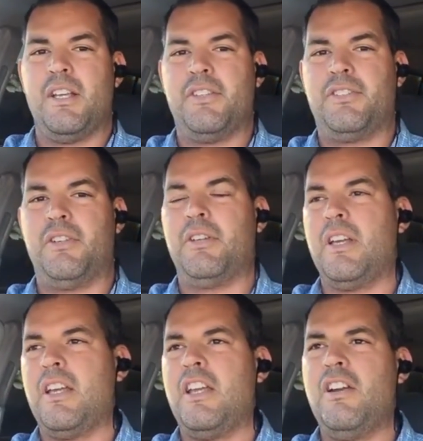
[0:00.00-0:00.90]
So
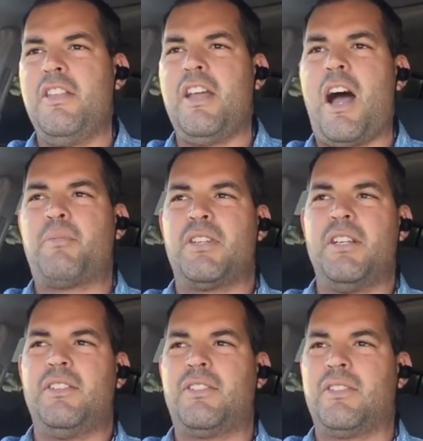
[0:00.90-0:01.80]
here are the
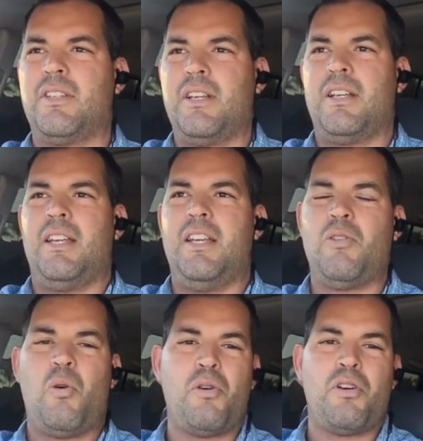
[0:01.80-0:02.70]
options in
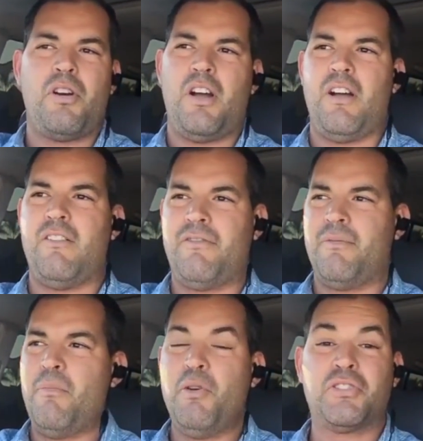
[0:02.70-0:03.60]
order of
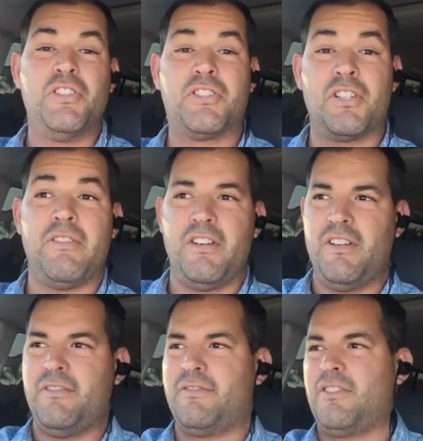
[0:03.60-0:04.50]
most
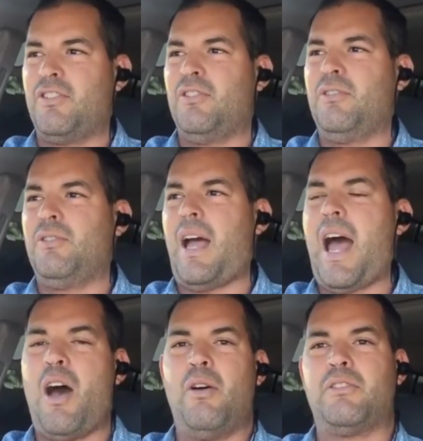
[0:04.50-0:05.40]
conservative to
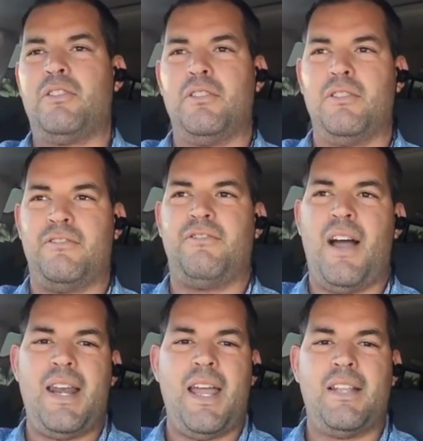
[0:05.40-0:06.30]
how to
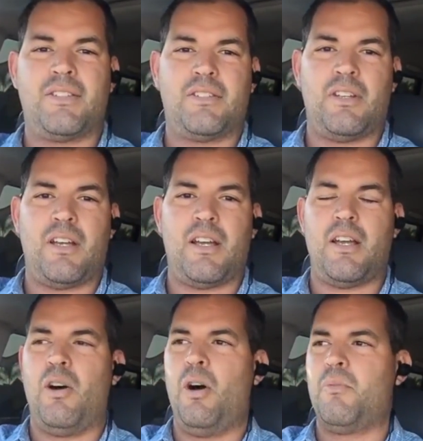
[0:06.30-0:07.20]
finance a
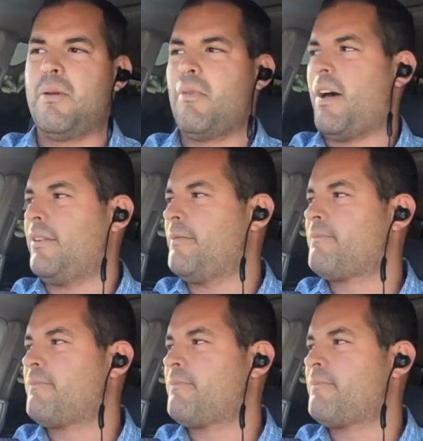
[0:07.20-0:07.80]
home remodel.